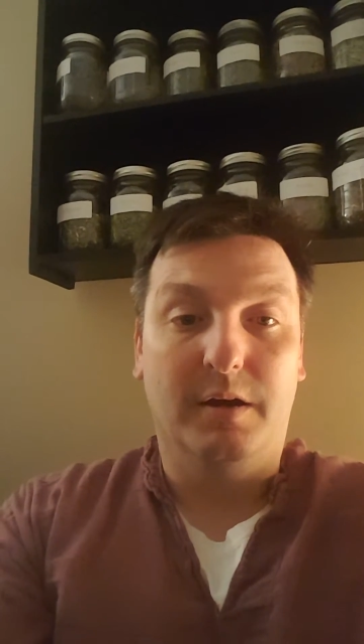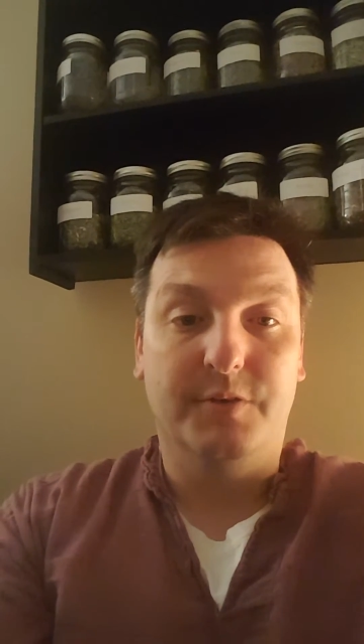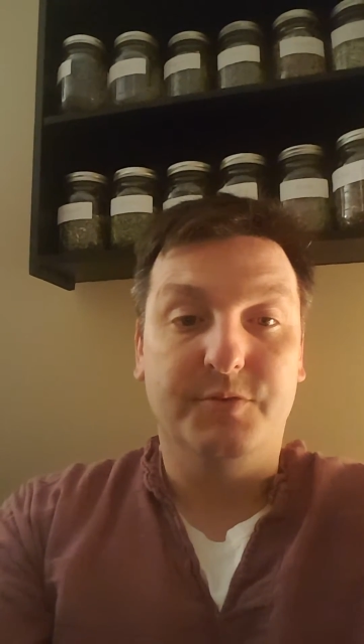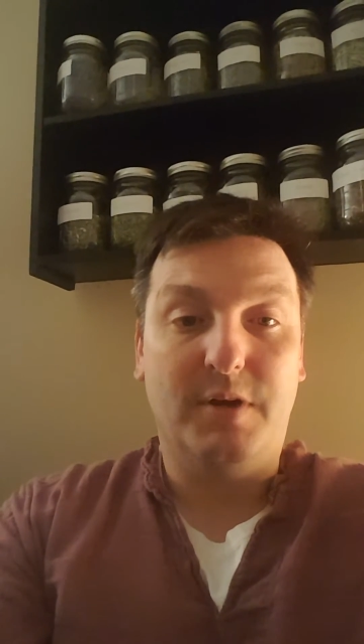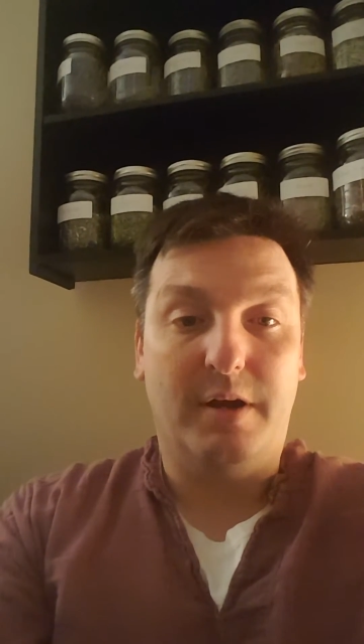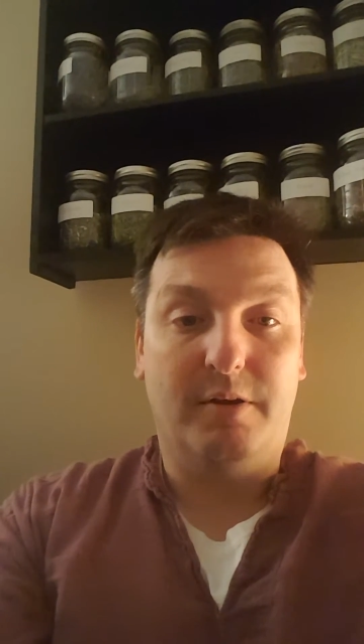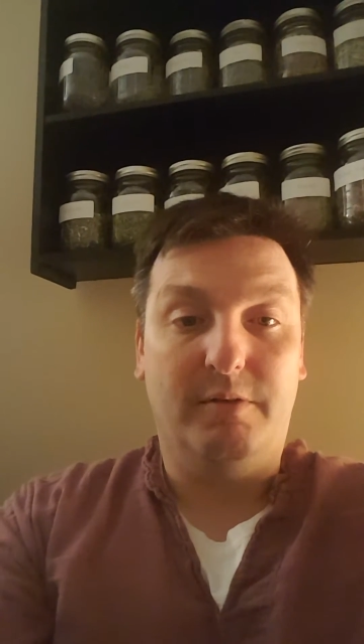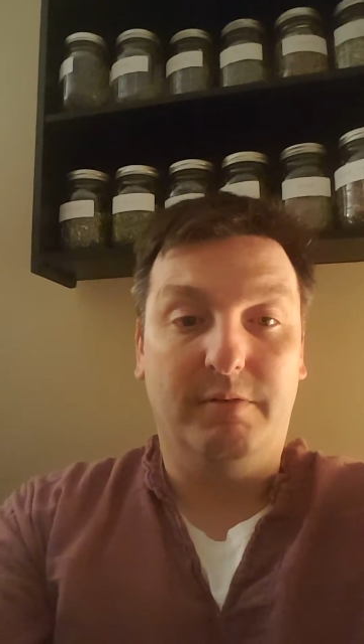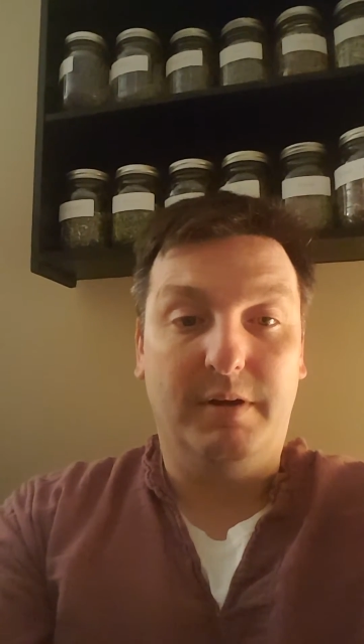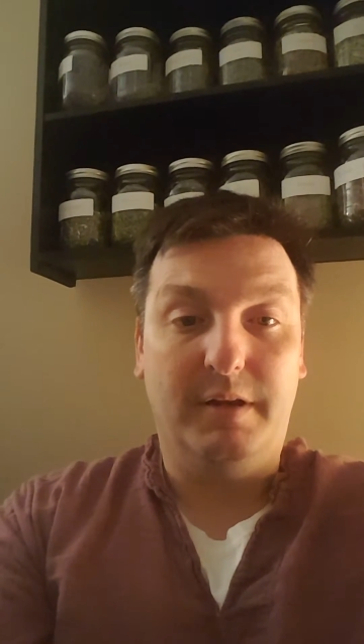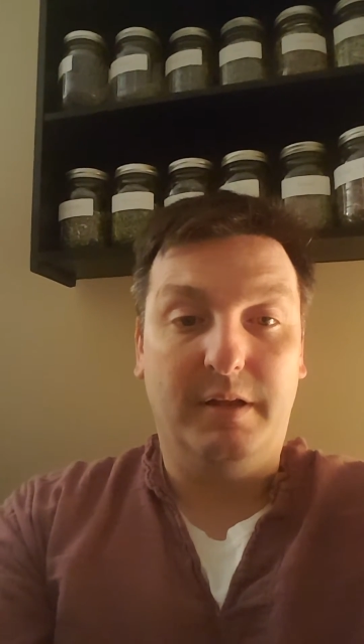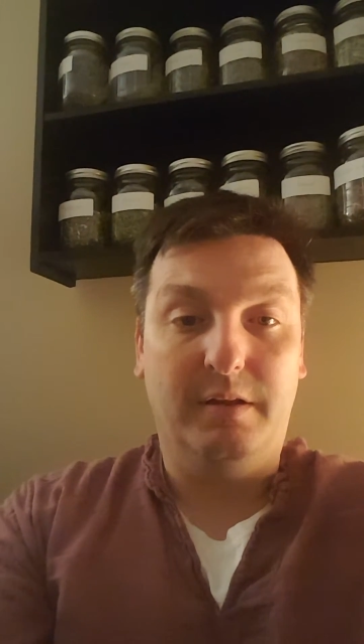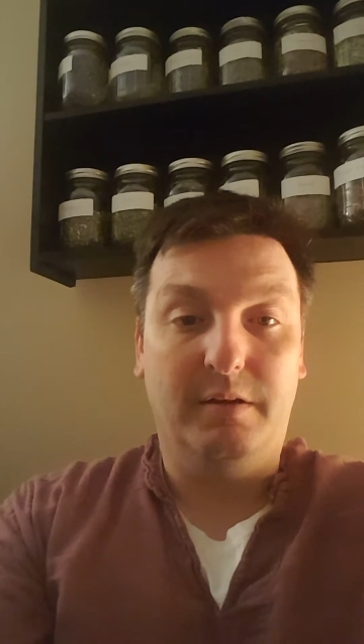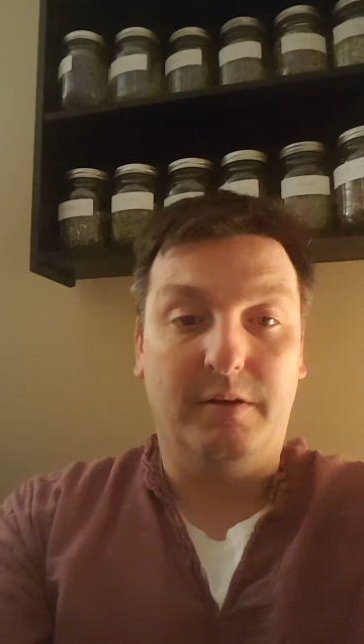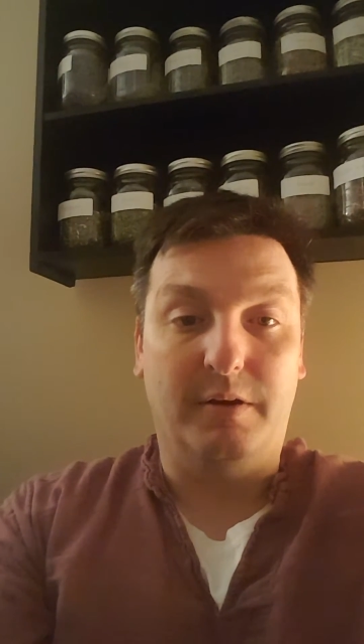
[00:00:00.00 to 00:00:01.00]
chakra
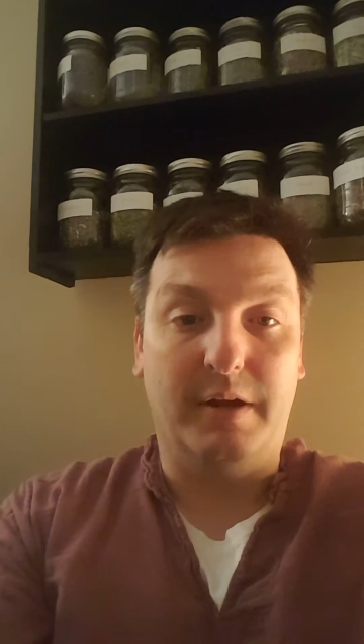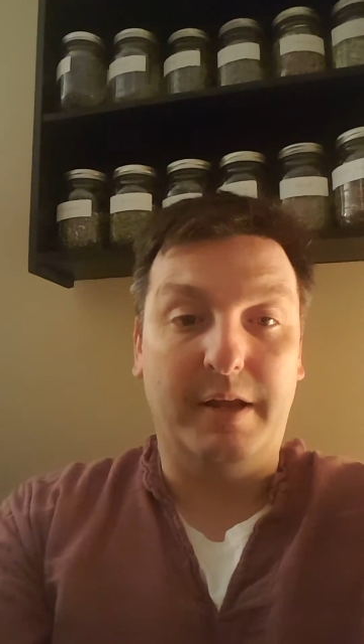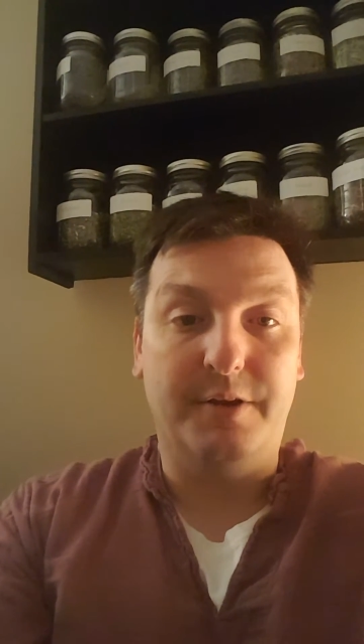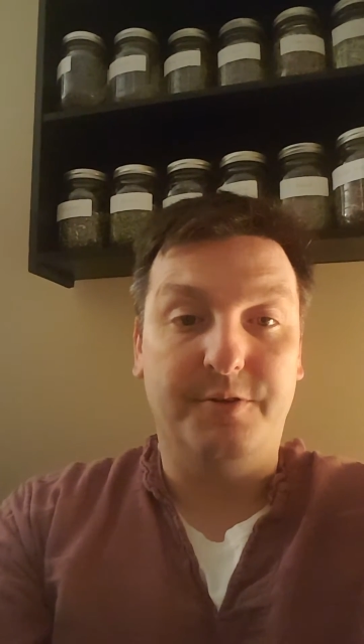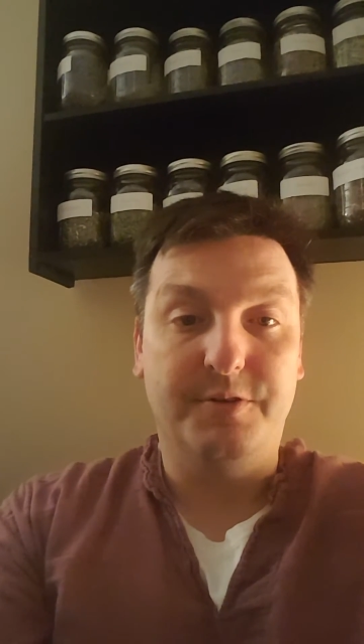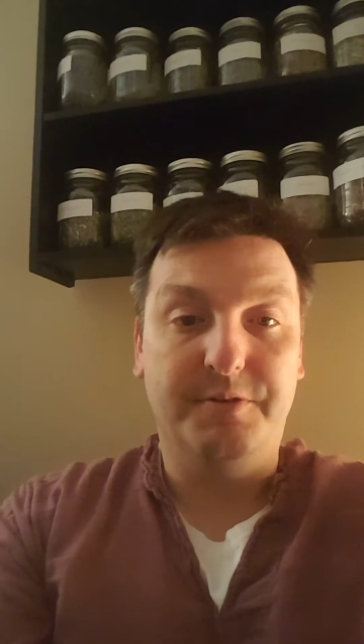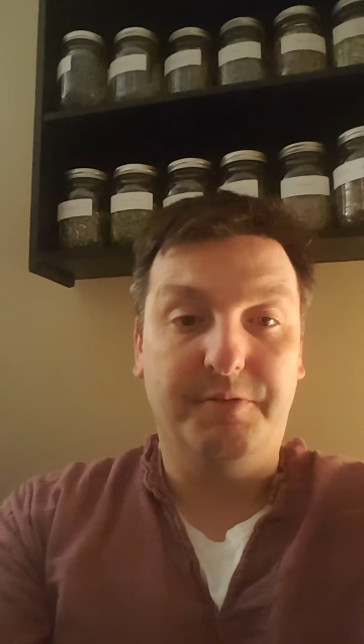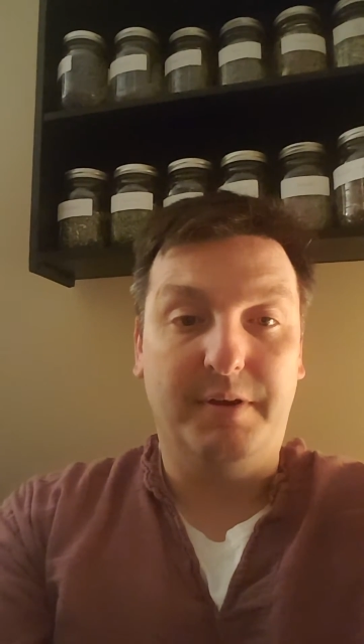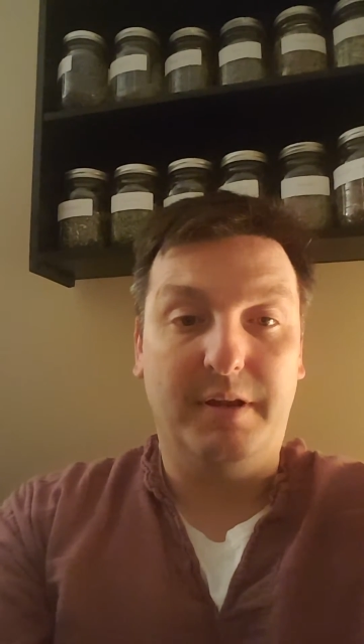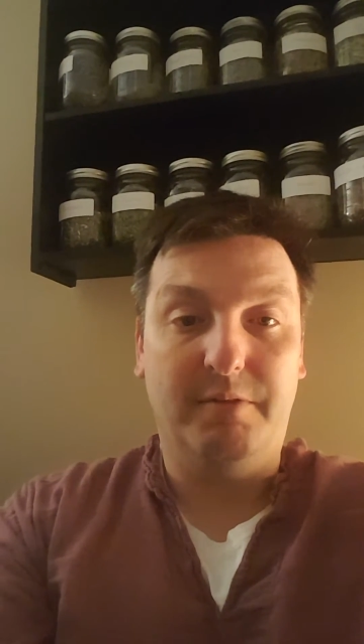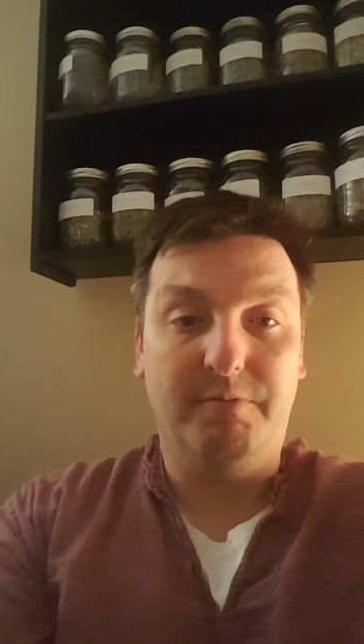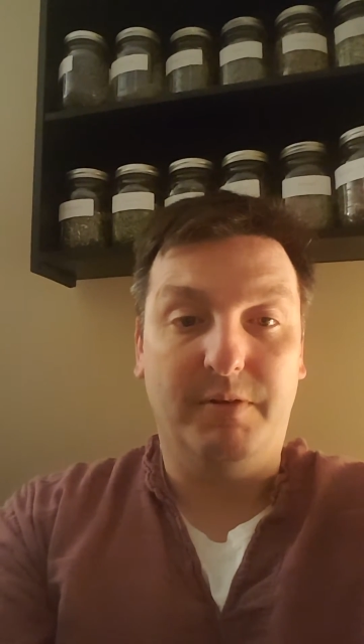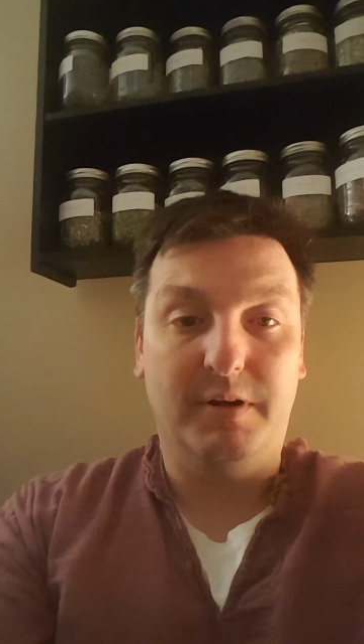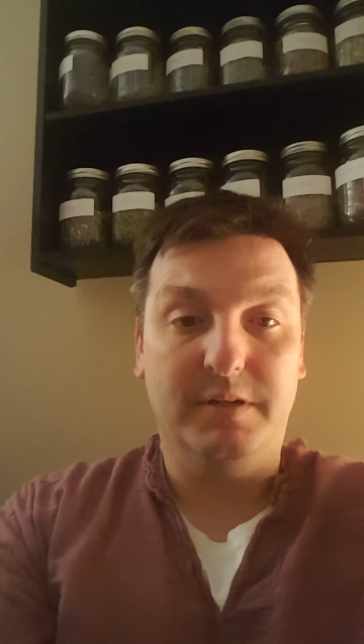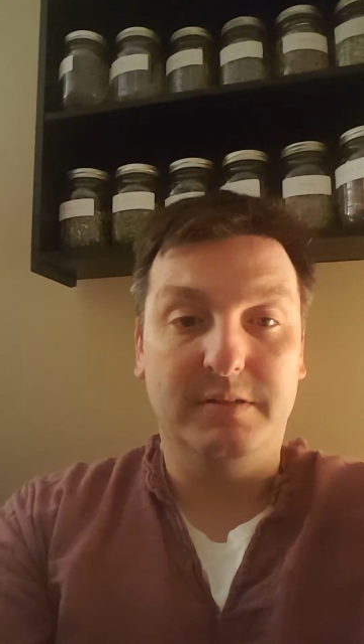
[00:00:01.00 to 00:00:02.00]
reading or energy reading
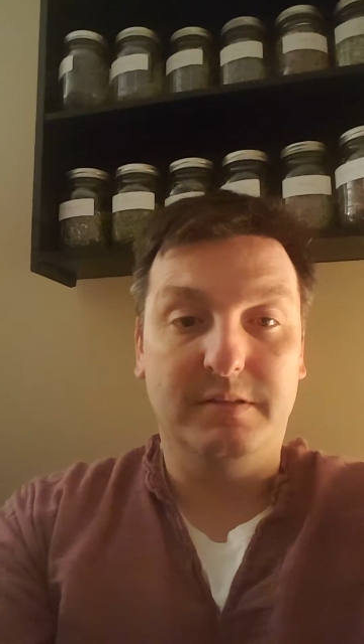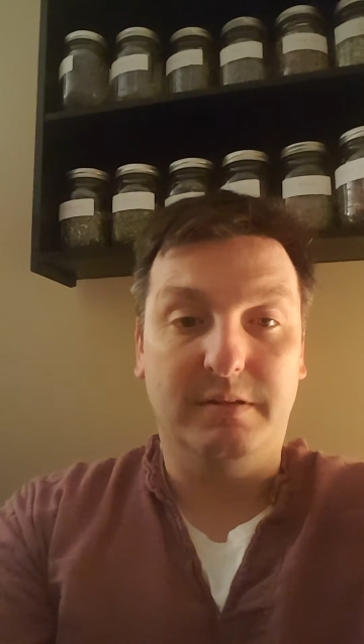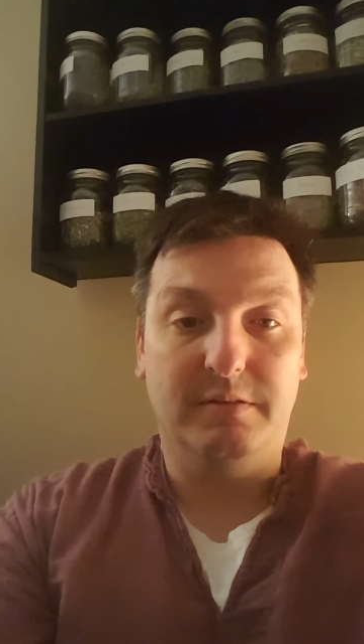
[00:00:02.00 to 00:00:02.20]
first.